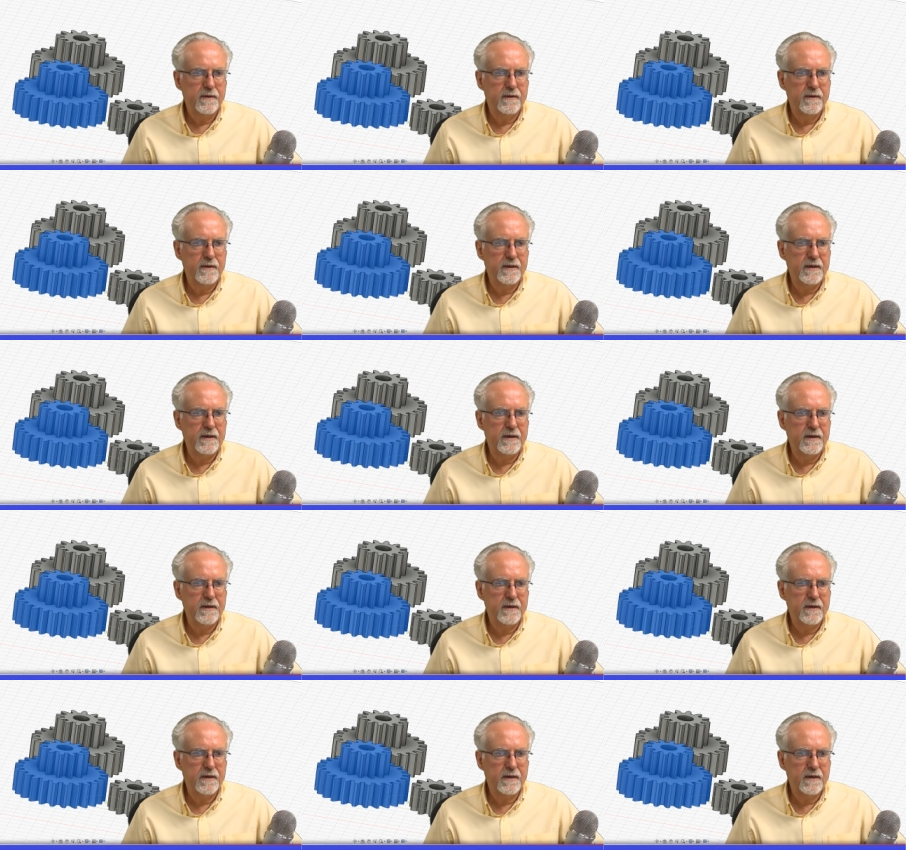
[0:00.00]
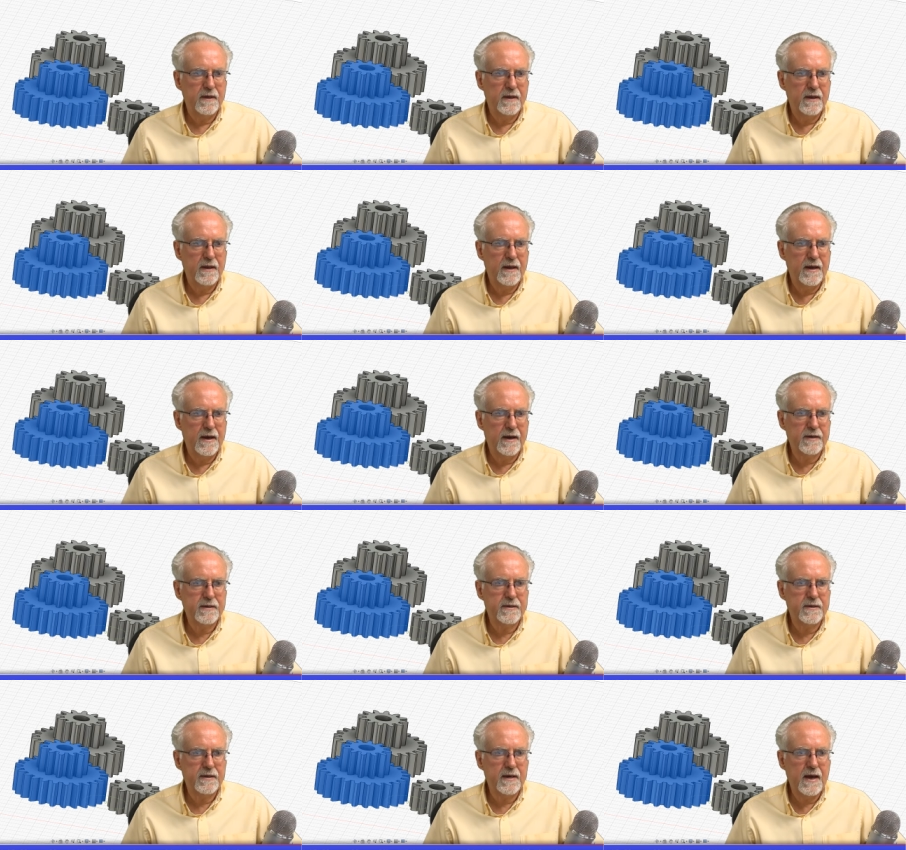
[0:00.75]
the
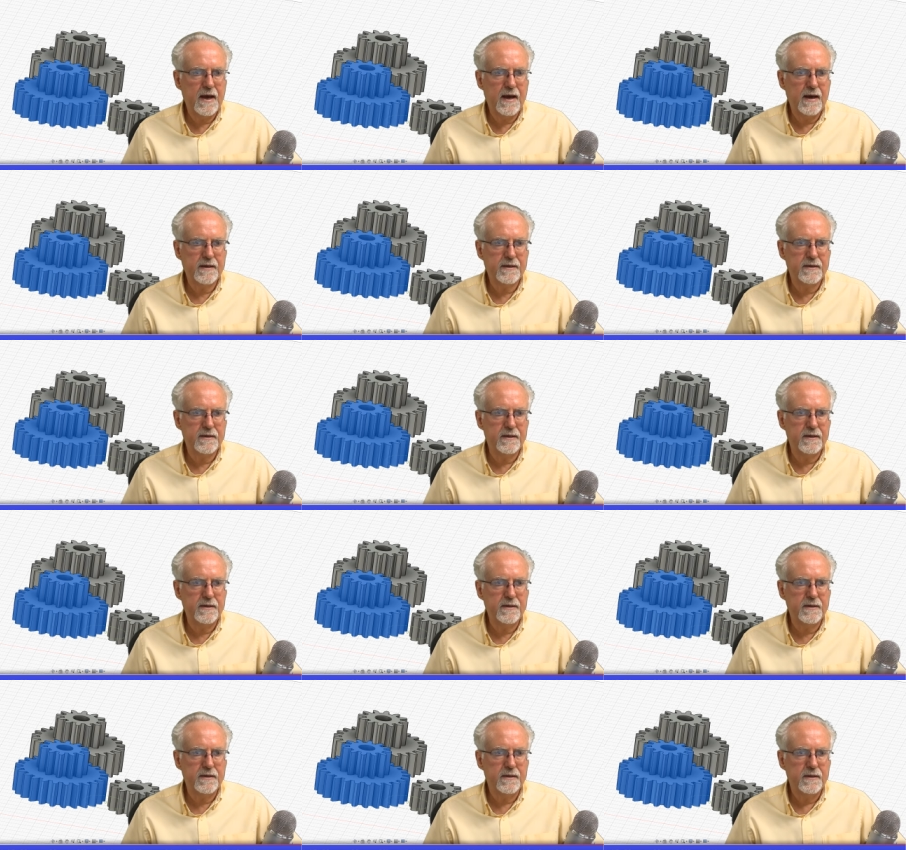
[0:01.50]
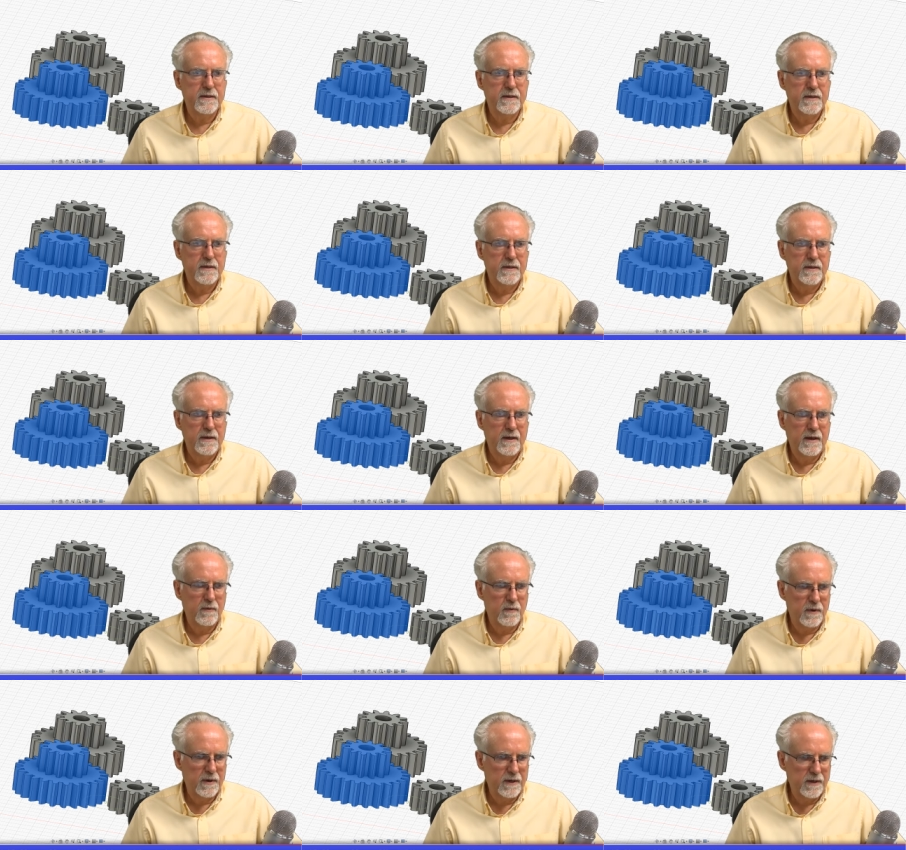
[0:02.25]
x-axis
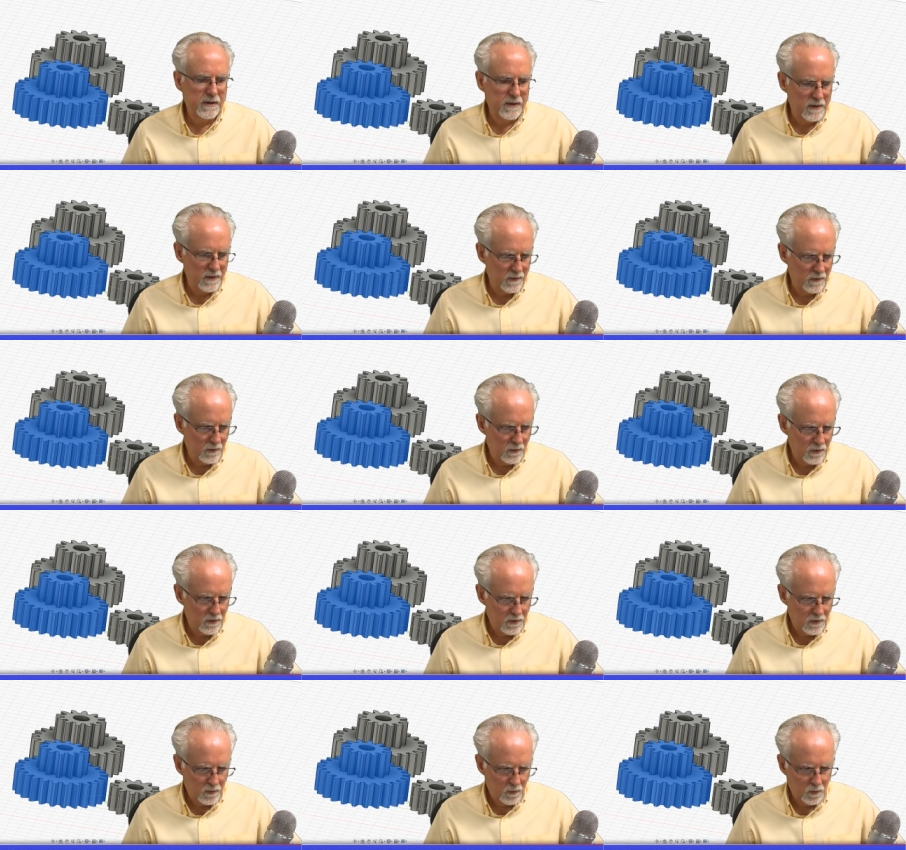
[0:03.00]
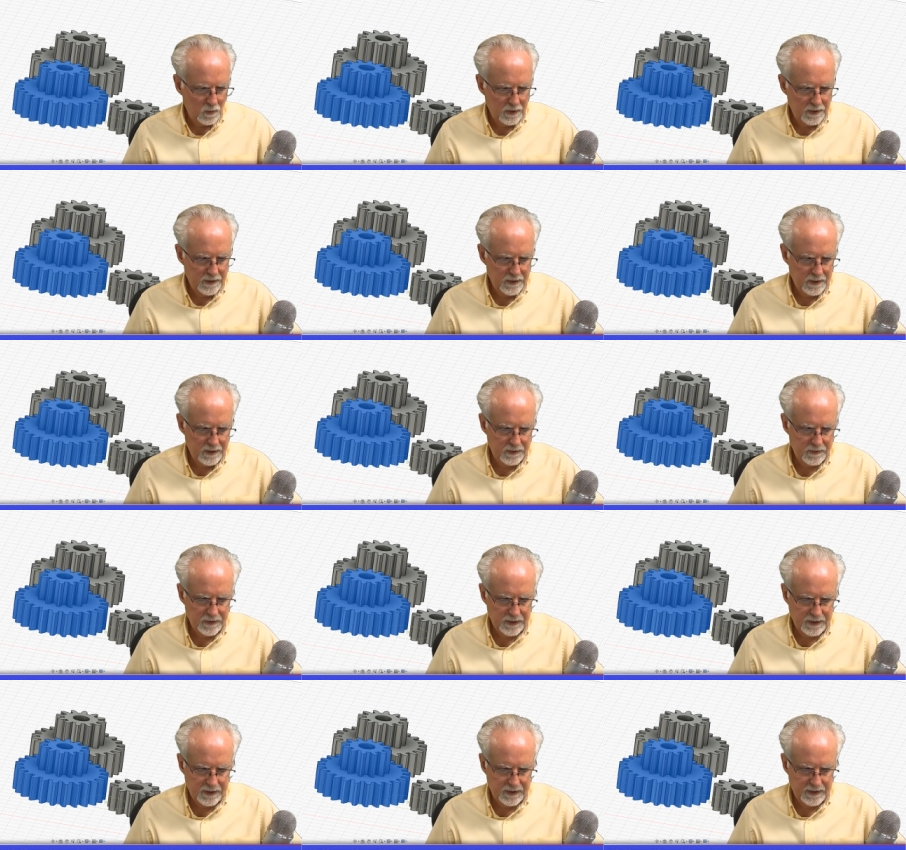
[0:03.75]
and we're going to go
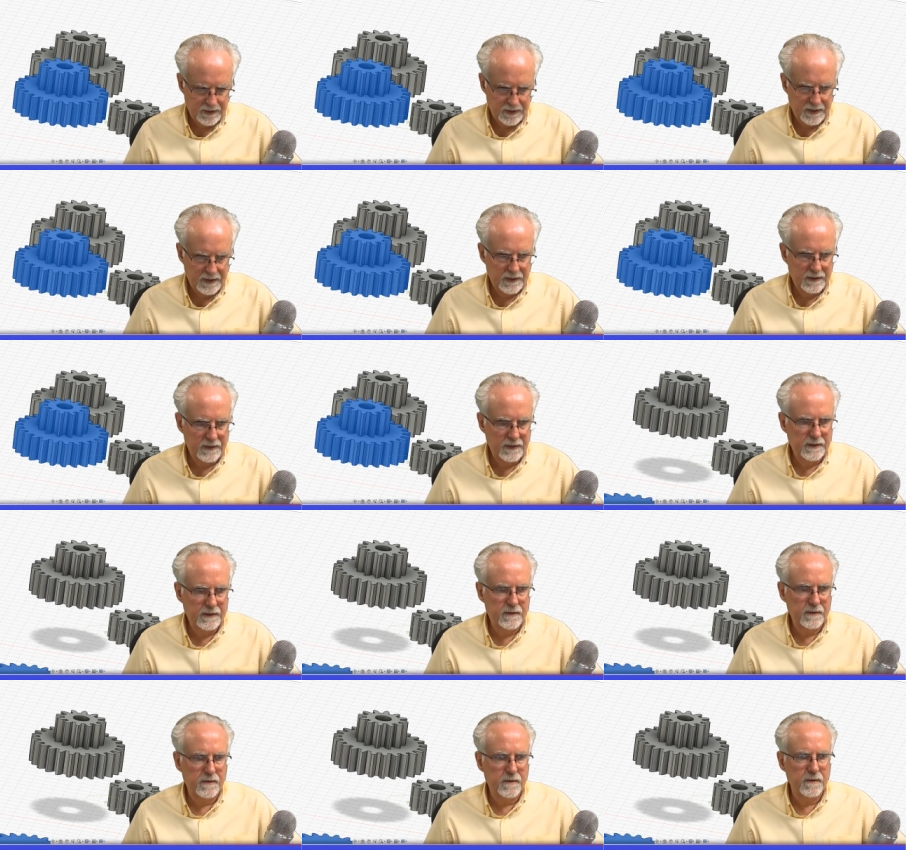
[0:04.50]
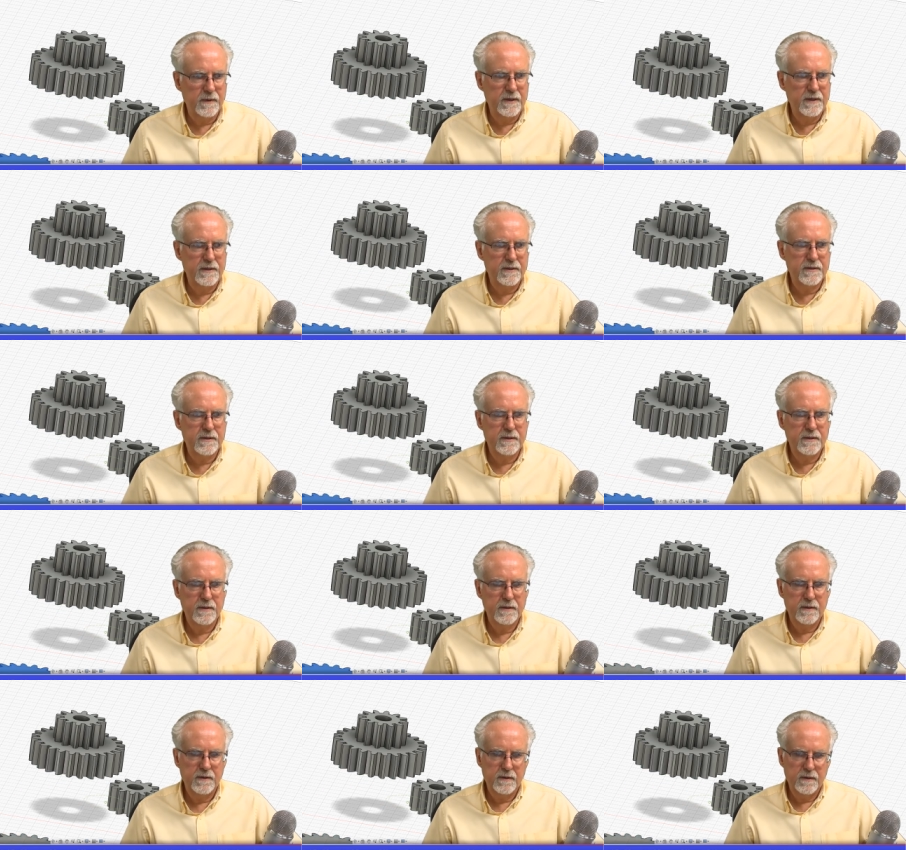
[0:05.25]
180 degrees.
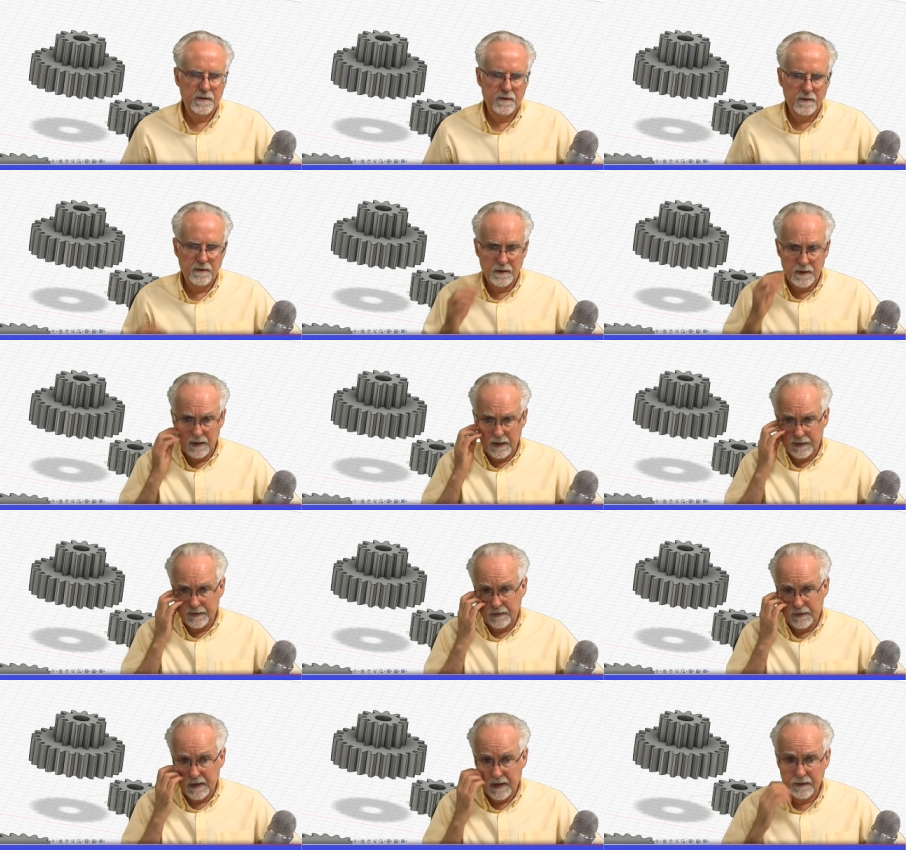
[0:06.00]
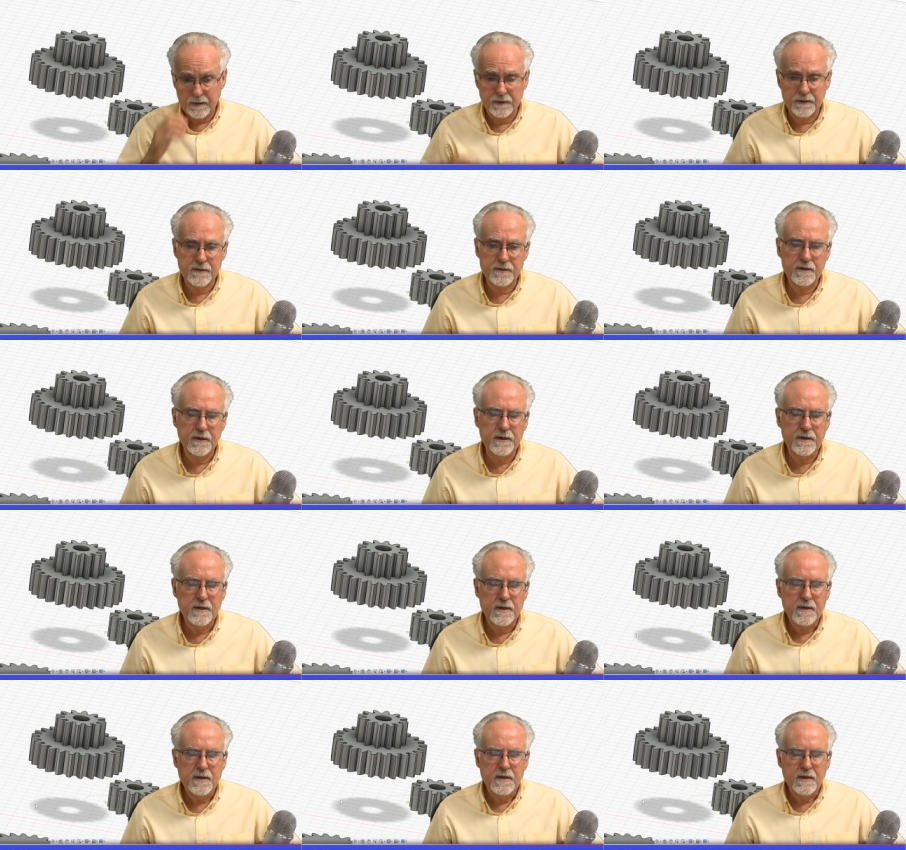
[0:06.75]
All right, that looks good.